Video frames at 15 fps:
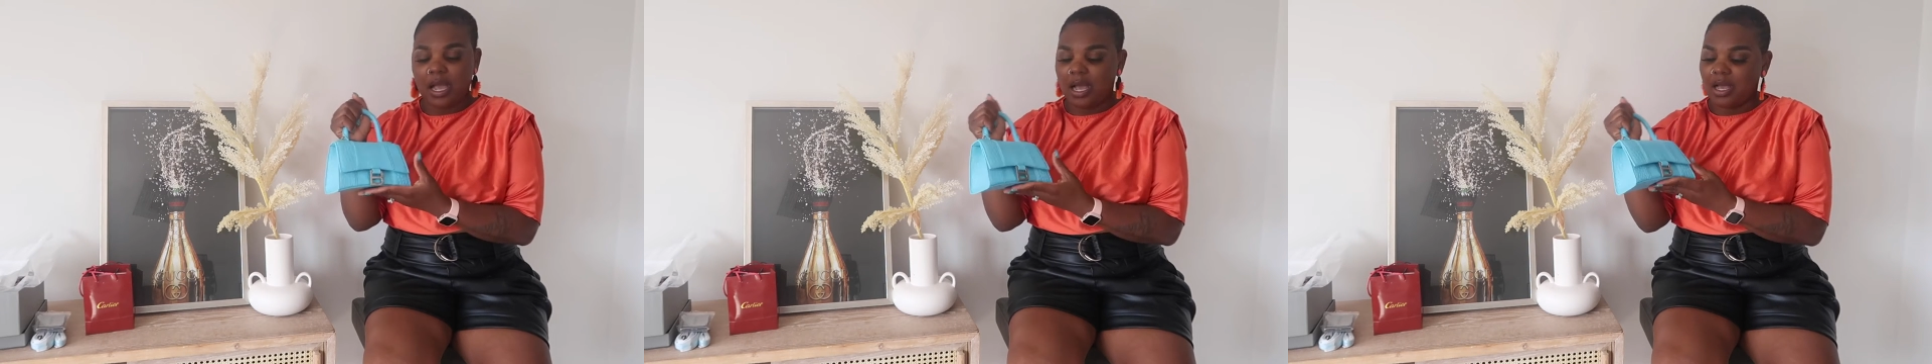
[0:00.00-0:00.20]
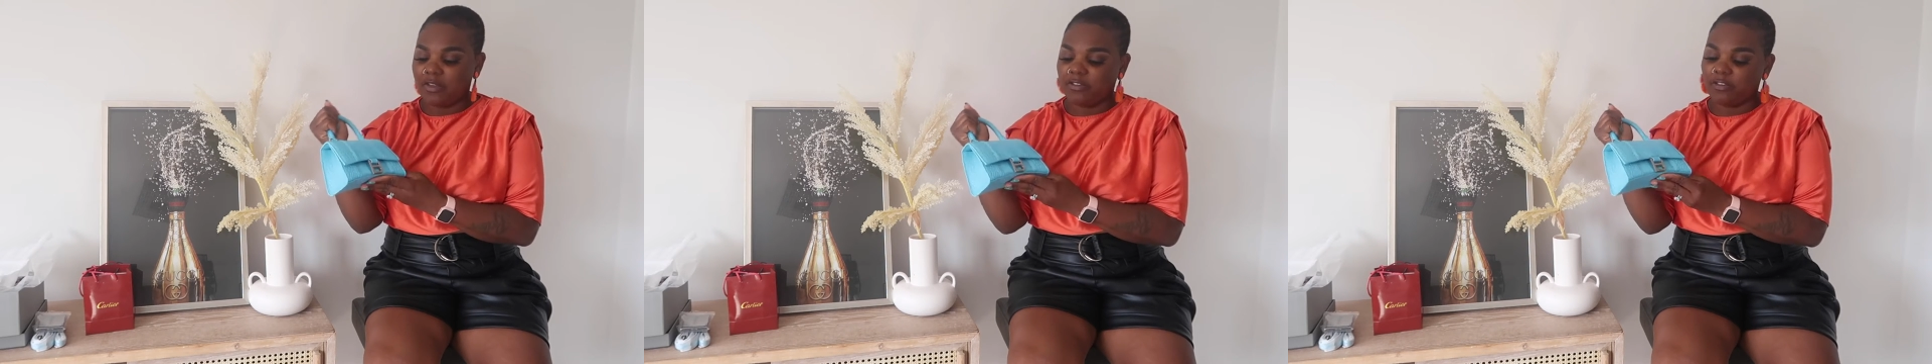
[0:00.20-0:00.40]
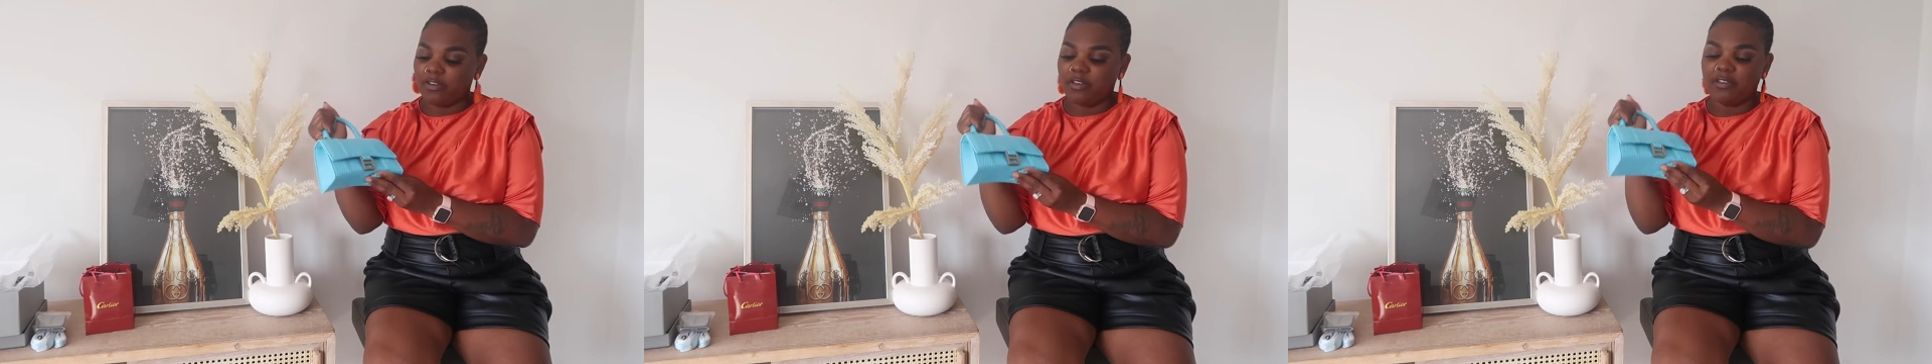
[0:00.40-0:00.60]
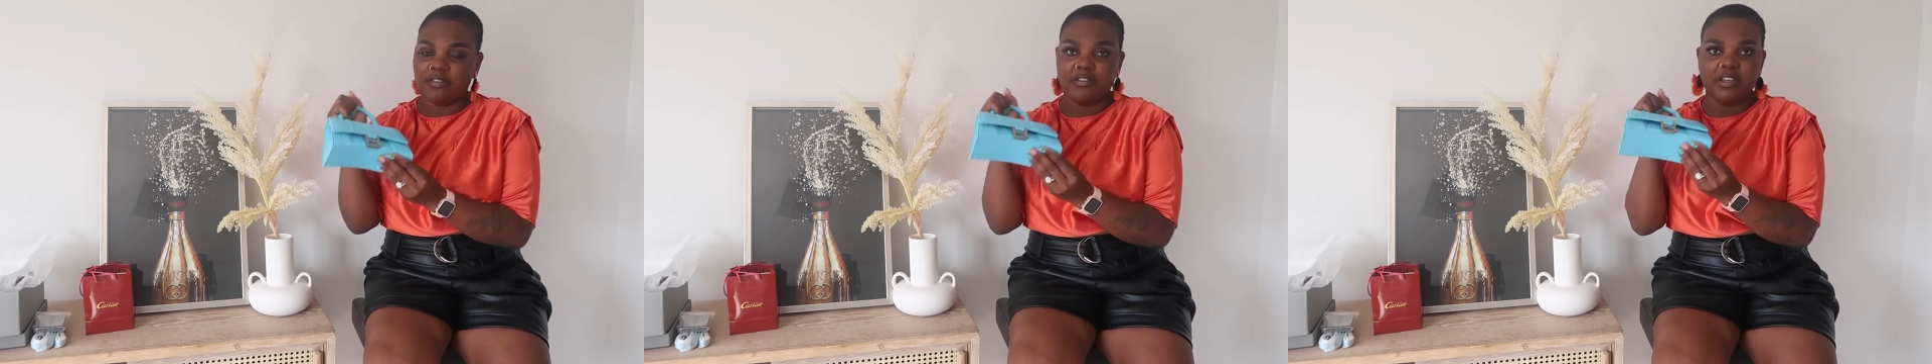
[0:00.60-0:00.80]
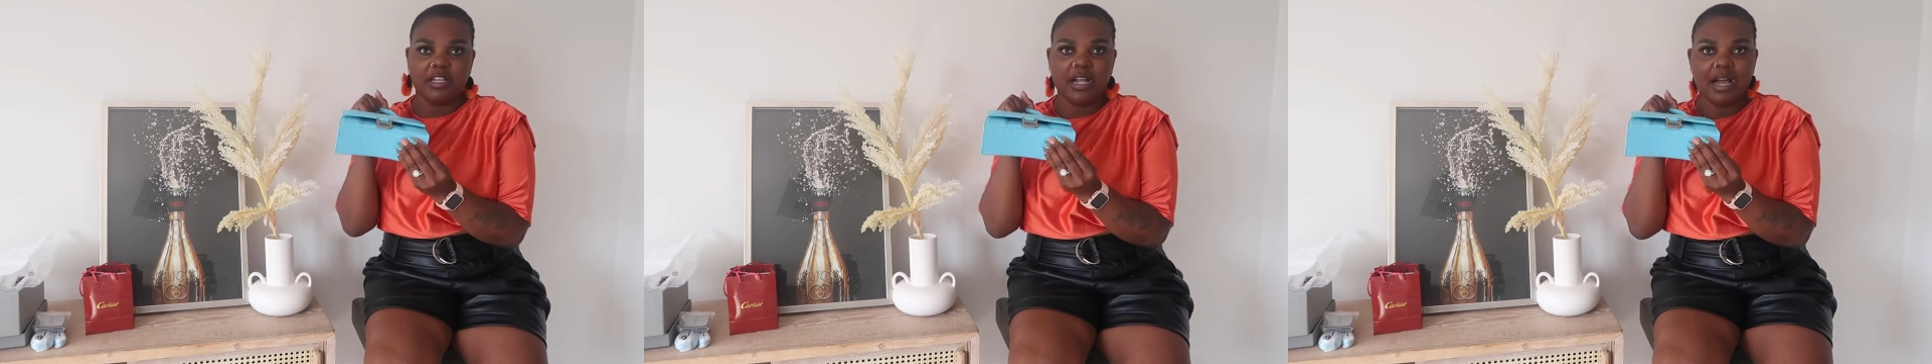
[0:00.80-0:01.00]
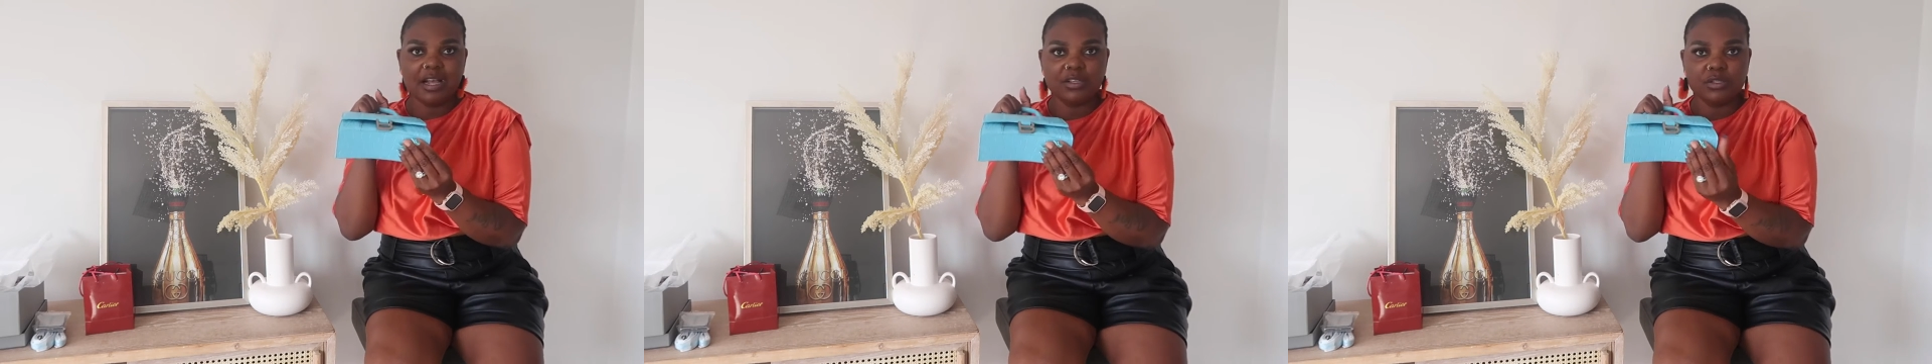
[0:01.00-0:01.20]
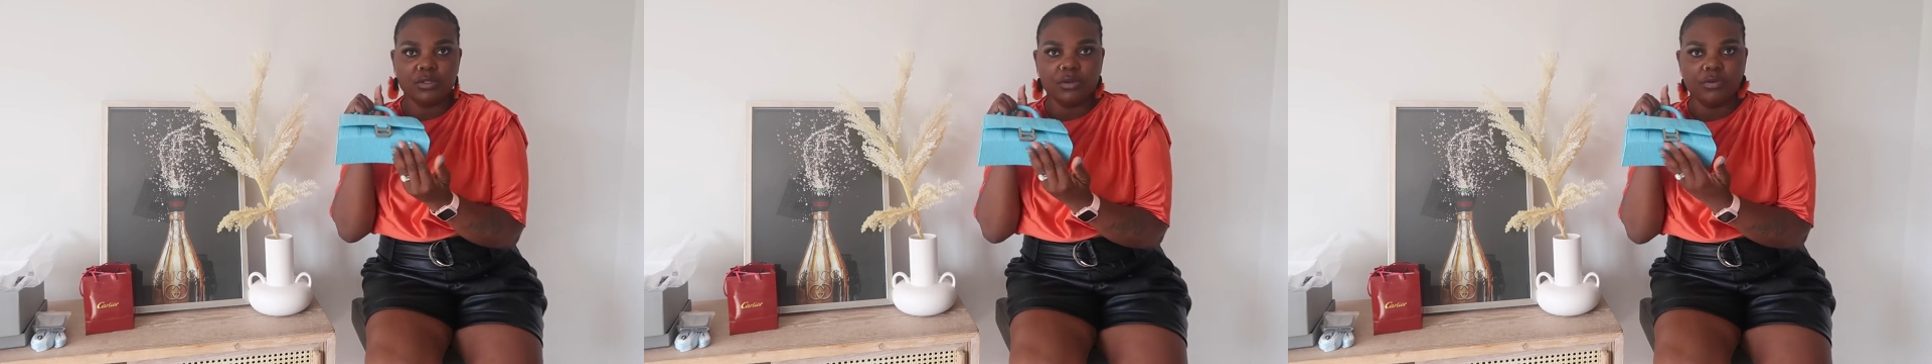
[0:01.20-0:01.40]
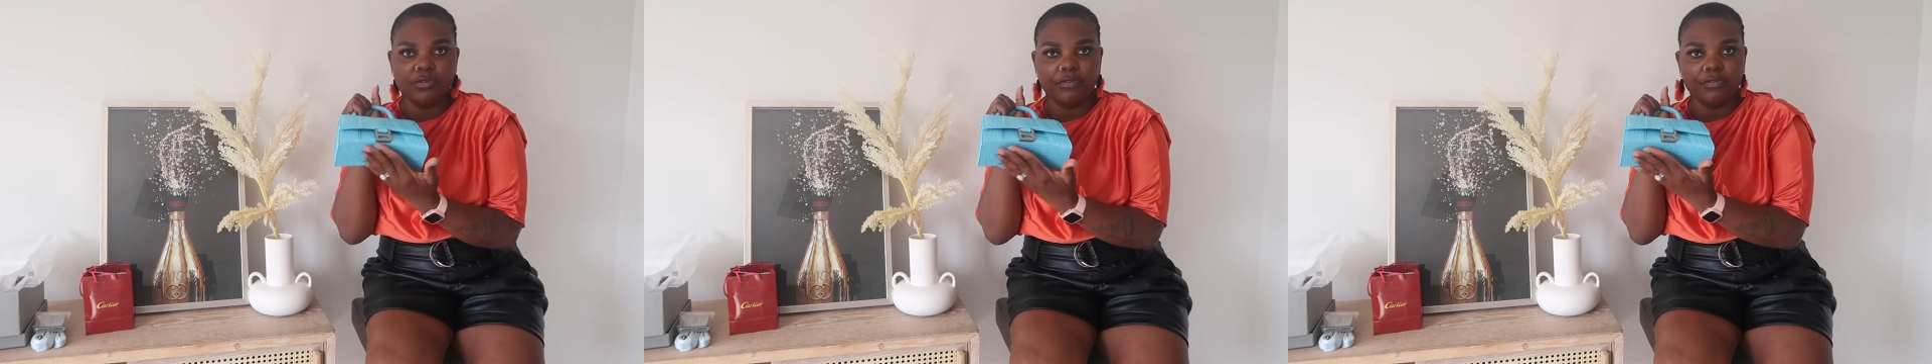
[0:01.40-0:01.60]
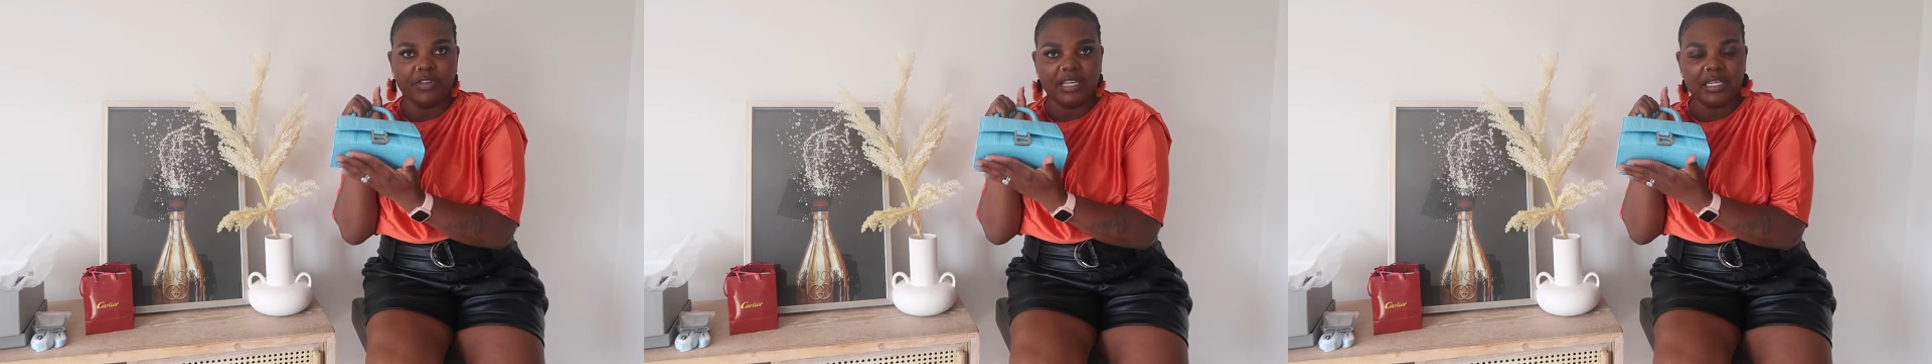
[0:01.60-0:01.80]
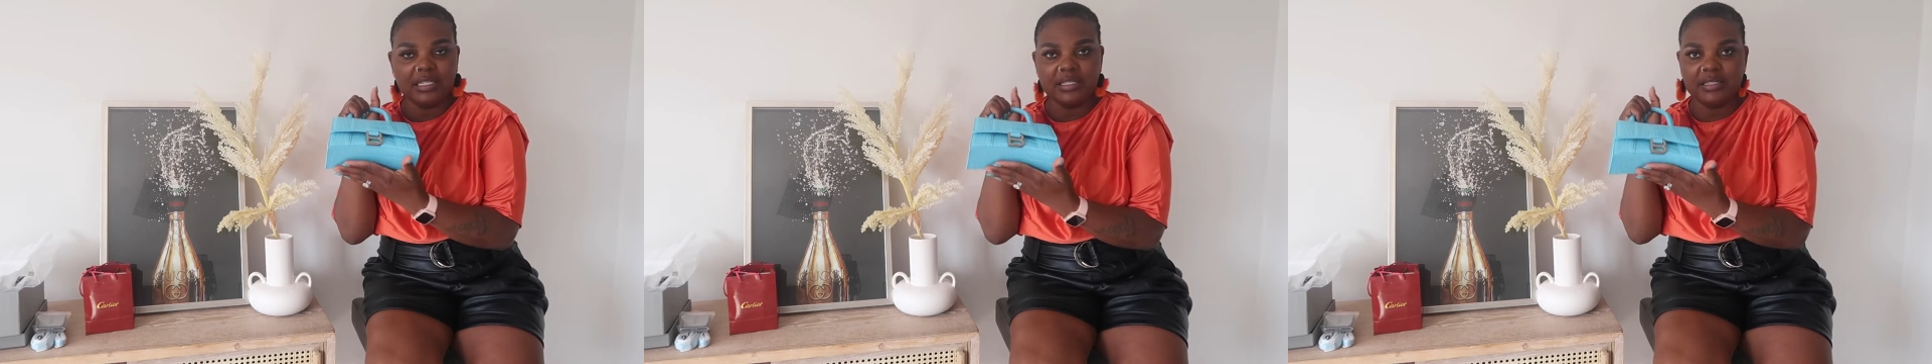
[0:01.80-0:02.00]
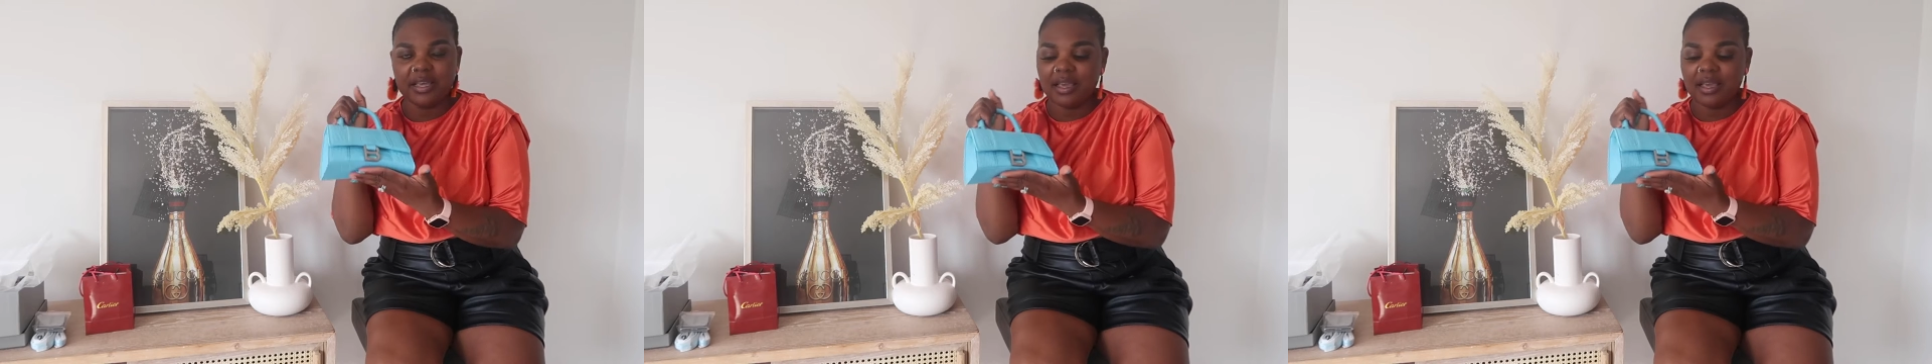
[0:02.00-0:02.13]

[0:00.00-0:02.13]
As you can see, it has no feet,